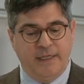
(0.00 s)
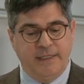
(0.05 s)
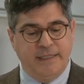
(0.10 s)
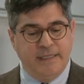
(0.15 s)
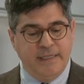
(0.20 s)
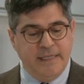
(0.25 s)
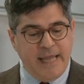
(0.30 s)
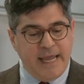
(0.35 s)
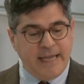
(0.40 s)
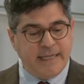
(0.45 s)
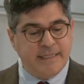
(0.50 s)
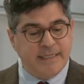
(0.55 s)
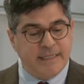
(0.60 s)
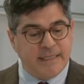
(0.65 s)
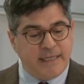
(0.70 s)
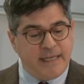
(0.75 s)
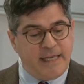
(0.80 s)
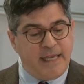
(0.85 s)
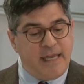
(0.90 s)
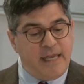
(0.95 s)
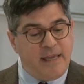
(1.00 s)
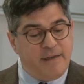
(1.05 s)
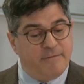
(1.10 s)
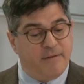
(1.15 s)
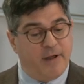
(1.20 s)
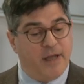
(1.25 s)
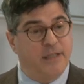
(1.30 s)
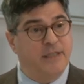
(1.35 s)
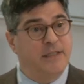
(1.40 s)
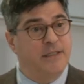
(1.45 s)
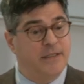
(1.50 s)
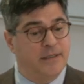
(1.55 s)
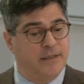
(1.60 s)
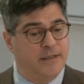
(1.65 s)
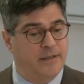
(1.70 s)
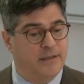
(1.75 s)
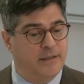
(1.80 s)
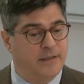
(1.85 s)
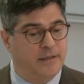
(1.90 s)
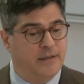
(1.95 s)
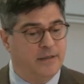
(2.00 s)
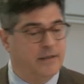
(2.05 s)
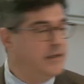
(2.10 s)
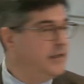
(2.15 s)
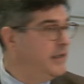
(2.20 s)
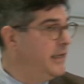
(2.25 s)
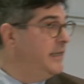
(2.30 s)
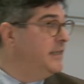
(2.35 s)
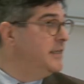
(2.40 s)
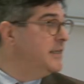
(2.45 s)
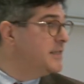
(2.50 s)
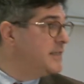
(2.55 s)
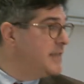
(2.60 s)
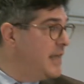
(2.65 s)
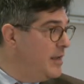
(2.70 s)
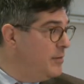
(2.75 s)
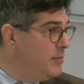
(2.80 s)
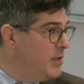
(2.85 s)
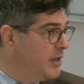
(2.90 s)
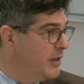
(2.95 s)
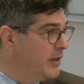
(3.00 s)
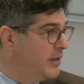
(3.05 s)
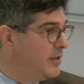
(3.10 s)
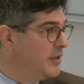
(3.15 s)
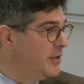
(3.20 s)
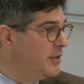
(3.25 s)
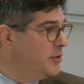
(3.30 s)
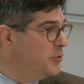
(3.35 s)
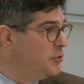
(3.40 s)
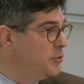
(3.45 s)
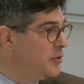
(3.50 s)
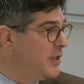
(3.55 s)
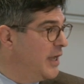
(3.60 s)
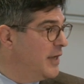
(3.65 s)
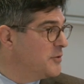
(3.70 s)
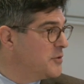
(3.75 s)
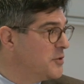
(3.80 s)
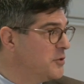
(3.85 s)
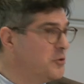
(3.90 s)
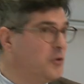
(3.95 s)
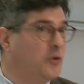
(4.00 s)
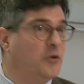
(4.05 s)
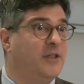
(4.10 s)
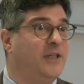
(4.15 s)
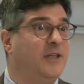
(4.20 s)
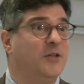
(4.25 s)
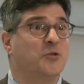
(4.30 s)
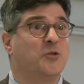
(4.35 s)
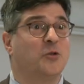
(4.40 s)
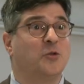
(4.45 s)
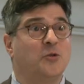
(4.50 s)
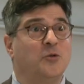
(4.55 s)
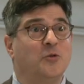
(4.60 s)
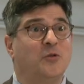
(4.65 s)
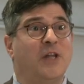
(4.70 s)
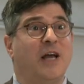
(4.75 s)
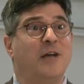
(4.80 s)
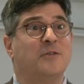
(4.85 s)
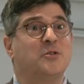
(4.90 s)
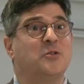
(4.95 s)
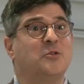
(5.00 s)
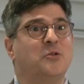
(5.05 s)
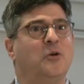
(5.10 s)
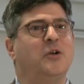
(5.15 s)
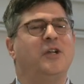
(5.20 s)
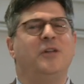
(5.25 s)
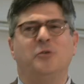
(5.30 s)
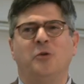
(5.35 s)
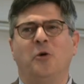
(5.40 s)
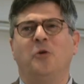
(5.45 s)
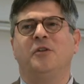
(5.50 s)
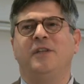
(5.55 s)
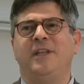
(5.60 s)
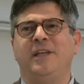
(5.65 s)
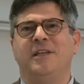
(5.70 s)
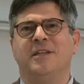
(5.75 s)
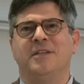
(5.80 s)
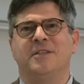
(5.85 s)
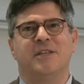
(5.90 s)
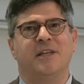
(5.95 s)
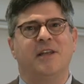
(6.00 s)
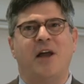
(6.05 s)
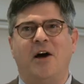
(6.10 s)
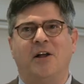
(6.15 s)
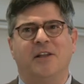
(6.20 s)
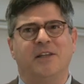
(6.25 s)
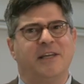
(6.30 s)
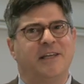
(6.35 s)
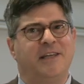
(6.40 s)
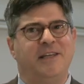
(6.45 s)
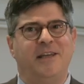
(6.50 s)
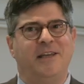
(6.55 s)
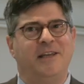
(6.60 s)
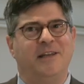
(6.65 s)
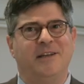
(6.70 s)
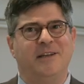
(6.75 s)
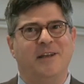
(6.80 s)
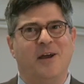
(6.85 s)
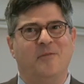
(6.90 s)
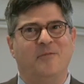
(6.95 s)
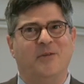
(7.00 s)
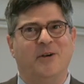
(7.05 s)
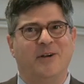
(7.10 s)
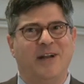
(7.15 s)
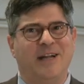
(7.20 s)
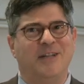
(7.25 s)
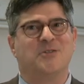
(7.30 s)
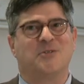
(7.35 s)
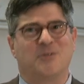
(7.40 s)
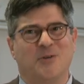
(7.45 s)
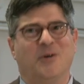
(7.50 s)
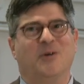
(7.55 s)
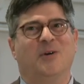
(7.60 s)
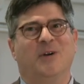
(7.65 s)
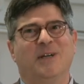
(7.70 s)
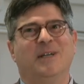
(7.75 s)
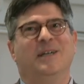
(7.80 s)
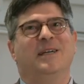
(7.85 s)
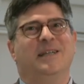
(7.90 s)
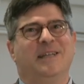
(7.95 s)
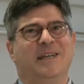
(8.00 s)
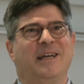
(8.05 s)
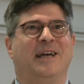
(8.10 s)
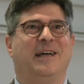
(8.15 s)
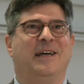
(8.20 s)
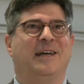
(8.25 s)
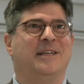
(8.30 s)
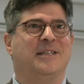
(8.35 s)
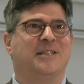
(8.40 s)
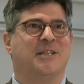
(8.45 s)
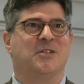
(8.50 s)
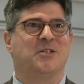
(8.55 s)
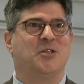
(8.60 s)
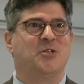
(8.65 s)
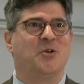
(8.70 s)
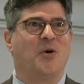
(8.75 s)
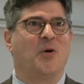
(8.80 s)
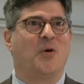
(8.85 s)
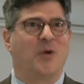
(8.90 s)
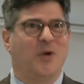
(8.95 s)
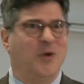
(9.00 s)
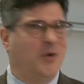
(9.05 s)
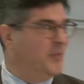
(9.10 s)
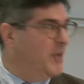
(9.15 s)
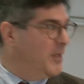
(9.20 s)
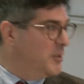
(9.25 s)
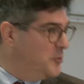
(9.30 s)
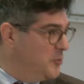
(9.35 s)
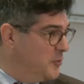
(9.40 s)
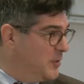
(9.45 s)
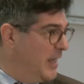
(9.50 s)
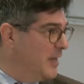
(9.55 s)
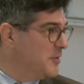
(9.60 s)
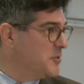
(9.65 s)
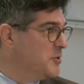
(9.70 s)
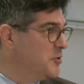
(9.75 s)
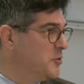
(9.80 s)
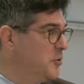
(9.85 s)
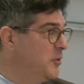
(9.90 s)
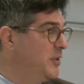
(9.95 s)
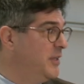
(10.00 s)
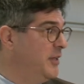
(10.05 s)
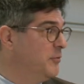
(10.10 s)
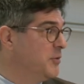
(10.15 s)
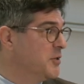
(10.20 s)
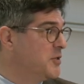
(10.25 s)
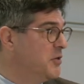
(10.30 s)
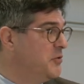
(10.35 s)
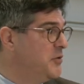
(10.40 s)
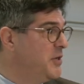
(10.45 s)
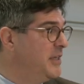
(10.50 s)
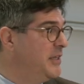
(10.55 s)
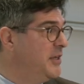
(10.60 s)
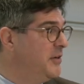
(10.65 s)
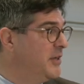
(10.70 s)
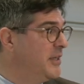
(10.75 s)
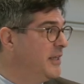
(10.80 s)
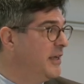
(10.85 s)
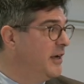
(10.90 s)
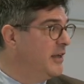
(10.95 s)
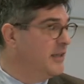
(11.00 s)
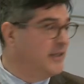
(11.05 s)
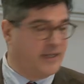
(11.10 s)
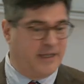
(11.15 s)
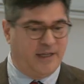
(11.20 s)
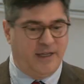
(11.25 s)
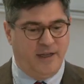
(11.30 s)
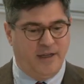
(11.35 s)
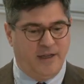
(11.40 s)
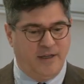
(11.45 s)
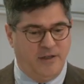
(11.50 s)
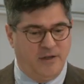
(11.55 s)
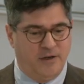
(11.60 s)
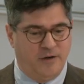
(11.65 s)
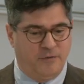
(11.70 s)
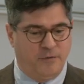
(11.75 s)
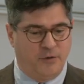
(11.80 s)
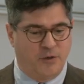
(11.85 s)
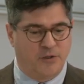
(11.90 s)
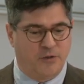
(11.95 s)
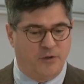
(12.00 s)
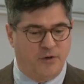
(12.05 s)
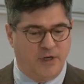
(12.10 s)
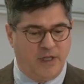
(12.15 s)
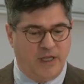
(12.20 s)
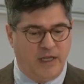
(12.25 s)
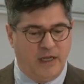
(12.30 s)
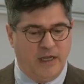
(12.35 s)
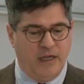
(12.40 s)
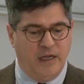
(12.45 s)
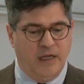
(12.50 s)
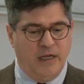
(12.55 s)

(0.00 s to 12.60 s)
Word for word: The next key event in the same year, 2013, so 2013, 13 is an unlucky number, right? So uh, just a joke, but 2013 was a really, really unlucky year for Turkey.